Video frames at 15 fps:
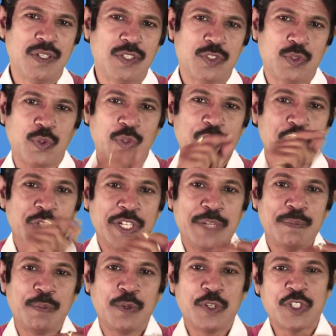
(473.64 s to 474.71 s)
So
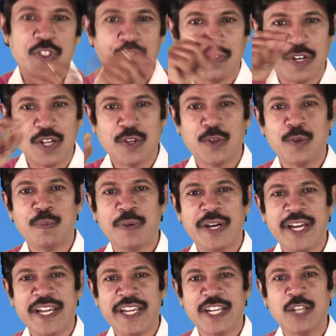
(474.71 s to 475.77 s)
uniport followed
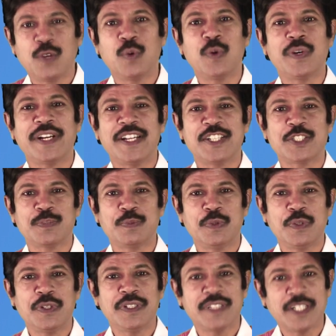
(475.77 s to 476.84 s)
by
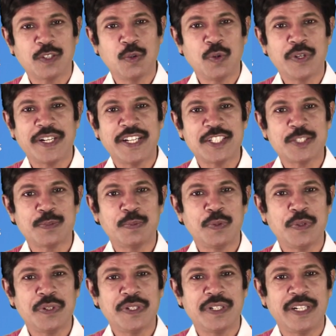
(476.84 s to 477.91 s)
co-transport. The
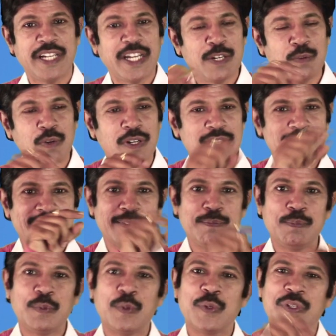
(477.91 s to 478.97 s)
co-transport involves
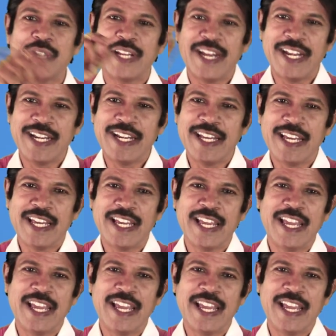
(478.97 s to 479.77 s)
symport and